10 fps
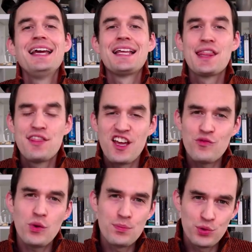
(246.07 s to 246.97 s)
and then
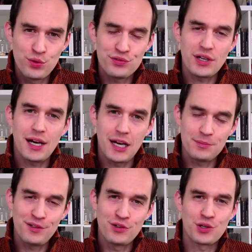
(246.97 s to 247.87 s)
we'll move to
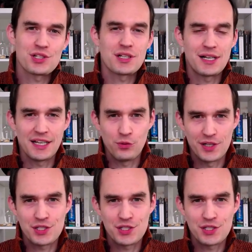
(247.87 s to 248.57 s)
OmniFocus on iOS